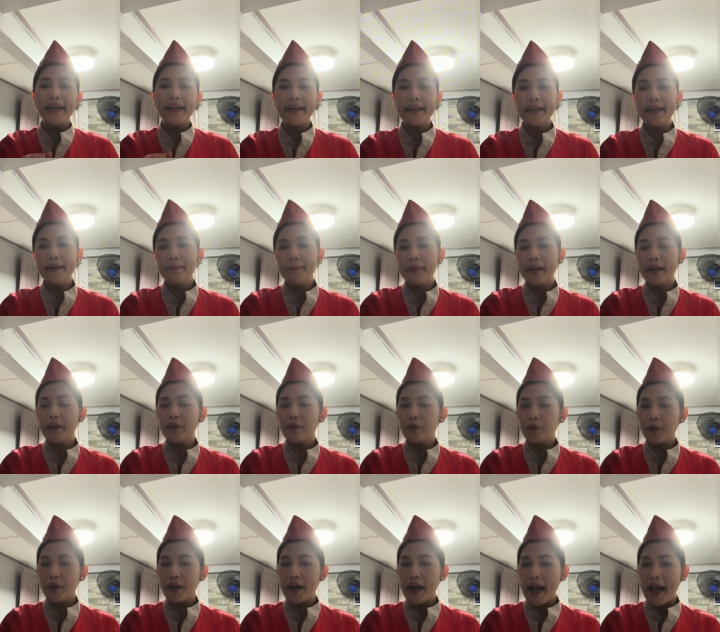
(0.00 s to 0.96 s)
email
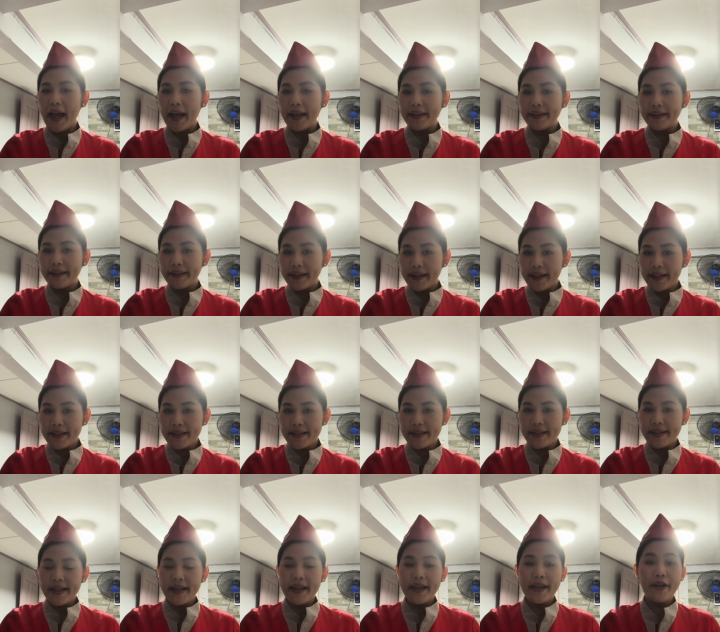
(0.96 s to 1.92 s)
or
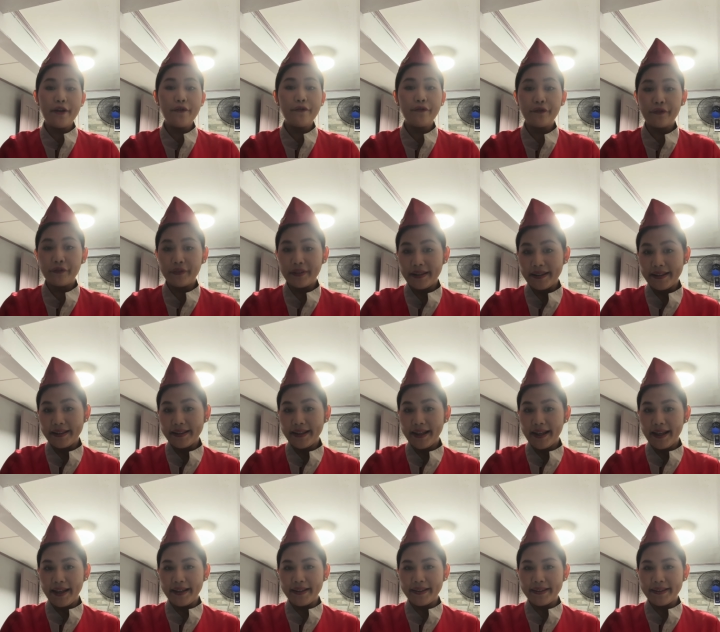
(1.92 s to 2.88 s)
address if
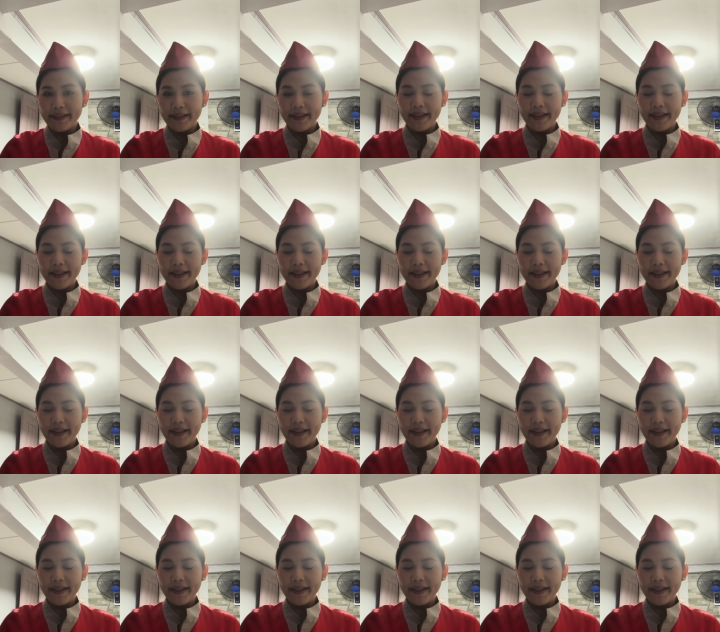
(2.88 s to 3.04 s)
needed.